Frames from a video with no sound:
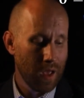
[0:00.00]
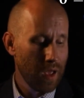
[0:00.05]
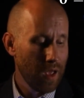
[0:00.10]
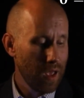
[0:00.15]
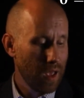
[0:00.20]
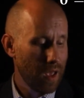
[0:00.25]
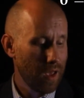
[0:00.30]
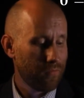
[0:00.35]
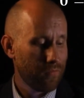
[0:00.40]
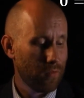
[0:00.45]

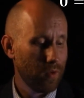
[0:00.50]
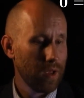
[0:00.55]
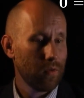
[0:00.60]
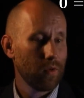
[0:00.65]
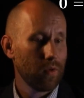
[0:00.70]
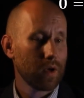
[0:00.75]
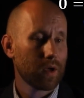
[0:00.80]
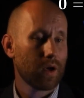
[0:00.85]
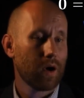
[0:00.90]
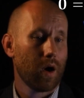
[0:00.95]
If we
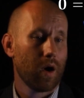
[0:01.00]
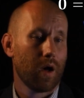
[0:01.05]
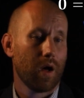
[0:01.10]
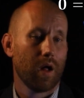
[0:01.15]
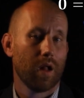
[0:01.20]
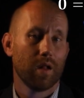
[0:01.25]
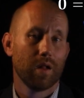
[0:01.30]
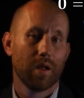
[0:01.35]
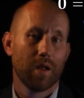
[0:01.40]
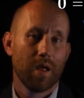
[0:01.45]

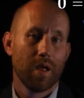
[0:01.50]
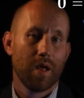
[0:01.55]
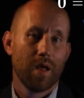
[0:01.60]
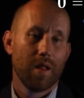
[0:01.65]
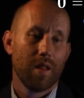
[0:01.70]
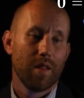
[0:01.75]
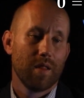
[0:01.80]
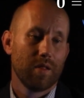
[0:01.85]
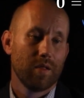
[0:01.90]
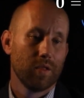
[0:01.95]
recall,
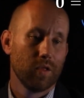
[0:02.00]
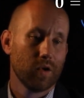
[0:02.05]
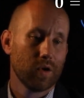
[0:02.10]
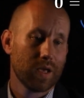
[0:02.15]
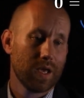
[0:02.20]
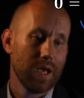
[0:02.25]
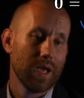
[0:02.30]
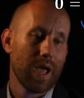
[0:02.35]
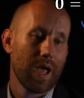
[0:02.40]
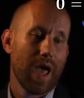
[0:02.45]

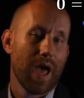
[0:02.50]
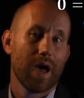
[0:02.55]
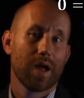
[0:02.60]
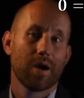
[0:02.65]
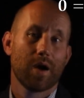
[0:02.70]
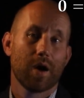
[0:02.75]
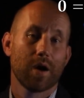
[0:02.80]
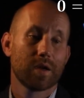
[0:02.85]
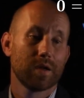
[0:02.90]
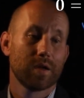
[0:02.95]
looking at
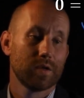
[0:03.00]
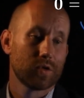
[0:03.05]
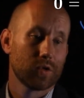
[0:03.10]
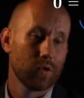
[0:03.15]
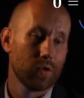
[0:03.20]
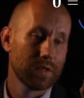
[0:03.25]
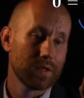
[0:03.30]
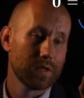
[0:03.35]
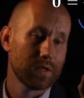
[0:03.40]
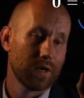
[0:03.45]
our
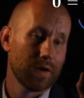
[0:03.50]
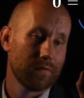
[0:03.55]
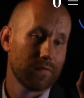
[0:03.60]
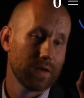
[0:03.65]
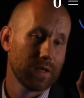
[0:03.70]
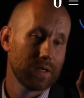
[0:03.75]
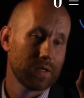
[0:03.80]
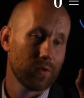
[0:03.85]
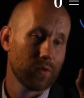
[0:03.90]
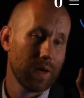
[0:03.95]
control
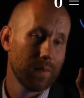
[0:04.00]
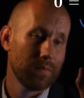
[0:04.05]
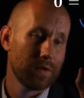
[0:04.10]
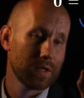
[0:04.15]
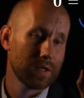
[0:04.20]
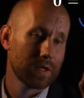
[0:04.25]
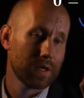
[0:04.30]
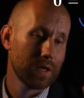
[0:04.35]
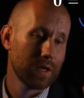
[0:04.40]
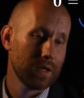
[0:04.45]
surface, so I'm
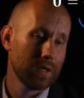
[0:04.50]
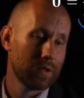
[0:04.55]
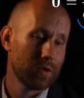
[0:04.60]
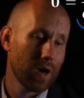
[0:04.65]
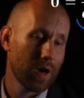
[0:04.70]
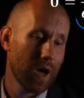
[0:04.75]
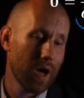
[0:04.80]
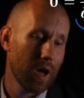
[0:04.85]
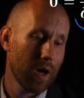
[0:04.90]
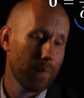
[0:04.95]
just going to
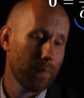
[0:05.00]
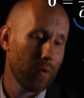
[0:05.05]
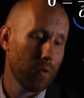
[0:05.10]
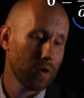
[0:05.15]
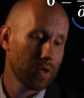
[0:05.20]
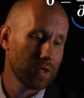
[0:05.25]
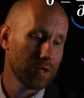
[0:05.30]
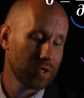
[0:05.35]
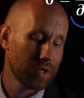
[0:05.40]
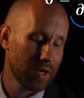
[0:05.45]
draw a
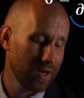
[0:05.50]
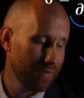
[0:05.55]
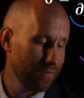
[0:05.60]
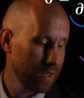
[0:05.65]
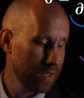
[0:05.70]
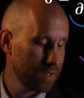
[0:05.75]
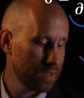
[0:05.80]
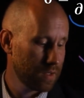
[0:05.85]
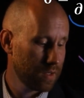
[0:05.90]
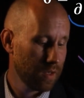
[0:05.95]
portion of
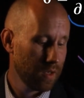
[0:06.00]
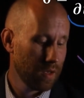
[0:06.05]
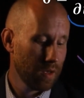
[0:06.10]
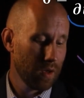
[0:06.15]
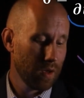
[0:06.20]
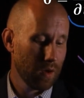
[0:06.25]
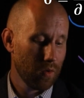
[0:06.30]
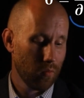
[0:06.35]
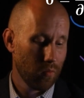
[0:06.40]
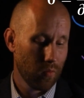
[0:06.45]
it,
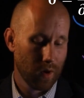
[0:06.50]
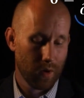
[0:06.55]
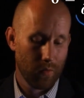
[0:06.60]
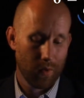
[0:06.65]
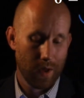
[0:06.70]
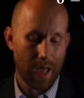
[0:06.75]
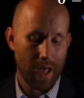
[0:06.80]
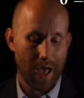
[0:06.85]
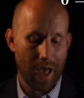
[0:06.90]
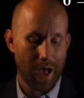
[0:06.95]
where
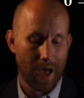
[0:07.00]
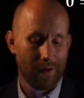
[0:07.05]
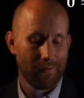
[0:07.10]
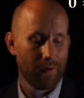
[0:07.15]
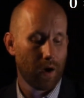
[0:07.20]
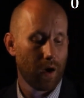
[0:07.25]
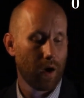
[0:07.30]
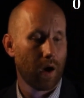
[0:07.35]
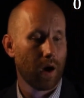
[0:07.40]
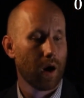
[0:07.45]
we have
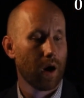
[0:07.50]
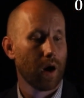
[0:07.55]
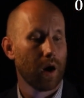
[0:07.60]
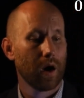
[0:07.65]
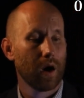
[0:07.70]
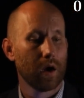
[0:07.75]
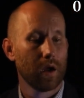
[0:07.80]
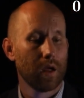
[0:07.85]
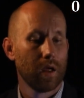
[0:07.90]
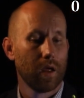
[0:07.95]

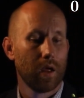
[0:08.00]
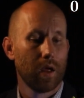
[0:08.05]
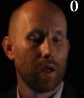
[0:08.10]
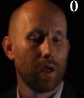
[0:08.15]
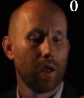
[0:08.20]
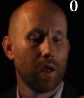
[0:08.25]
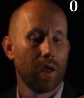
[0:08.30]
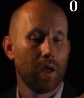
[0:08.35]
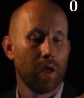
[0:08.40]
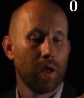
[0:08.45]
our
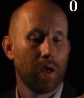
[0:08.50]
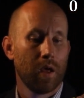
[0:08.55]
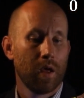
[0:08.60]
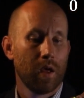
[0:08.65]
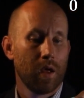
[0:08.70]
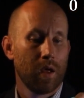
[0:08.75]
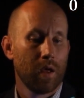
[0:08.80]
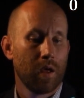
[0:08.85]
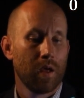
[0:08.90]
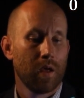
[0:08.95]

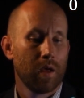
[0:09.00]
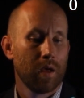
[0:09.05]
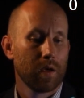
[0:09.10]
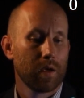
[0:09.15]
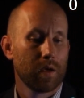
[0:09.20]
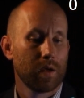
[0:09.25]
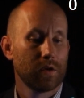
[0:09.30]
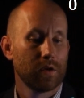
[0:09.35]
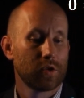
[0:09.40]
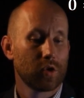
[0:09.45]

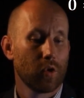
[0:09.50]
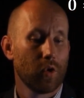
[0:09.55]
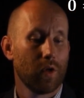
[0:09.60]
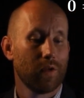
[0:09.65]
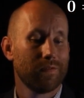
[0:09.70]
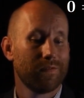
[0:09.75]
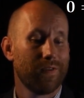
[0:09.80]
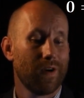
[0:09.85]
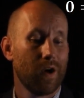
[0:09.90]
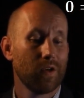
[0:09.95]

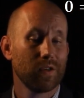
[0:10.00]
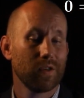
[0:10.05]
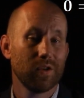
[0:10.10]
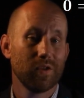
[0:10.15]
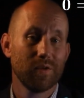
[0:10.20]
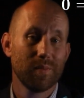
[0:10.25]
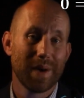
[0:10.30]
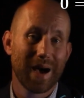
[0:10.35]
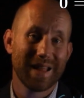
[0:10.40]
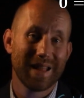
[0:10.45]
control
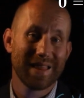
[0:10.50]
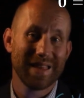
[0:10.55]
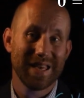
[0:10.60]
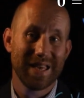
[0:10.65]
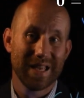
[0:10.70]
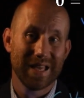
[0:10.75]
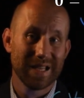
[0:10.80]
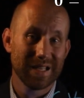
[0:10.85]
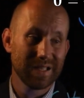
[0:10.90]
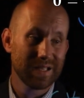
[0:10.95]
volume on the
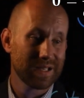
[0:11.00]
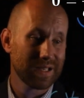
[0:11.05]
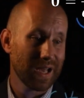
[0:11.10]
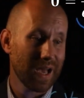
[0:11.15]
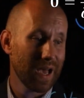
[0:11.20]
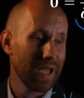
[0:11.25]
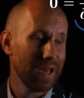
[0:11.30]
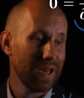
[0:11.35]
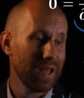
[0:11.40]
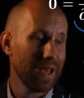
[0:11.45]

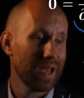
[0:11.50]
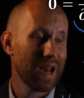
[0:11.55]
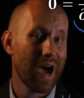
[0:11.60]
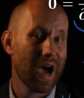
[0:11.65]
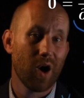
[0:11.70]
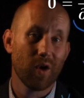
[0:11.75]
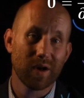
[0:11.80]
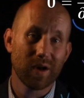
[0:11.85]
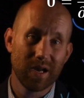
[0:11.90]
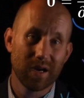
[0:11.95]
inside, and
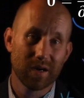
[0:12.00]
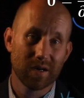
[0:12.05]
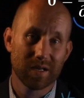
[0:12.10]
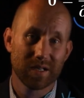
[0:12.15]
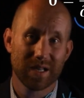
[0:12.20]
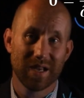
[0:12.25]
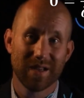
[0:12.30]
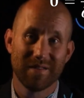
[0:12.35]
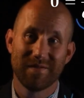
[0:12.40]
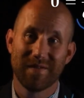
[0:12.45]
out here is
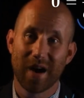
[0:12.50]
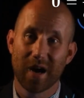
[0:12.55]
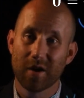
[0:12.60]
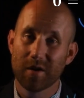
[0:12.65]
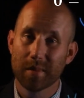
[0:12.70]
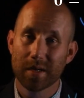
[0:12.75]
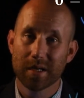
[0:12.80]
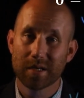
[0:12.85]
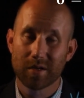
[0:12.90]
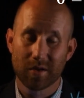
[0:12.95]
the
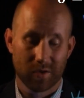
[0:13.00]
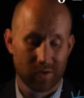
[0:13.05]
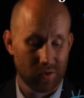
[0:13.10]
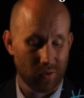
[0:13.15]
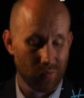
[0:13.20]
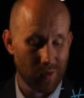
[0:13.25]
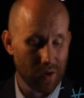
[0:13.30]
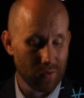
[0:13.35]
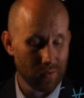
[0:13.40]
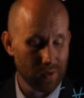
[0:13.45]
environment or
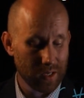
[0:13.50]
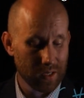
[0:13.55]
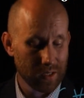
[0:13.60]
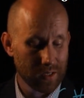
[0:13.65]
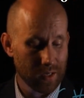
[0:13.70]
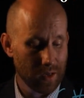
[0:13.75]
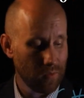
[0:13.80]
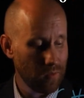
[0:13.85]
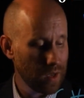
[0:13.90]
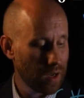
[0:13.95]
surroundings
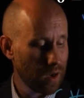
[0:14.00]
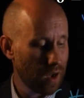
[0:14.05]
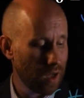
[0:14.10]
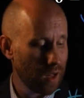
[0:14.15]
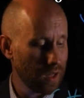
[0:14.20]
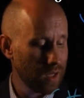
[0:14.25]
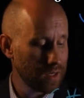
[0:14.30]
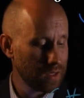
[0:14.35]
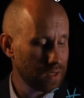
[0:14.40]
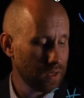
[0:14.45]
that we
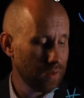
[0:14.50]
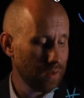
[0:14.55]
call it.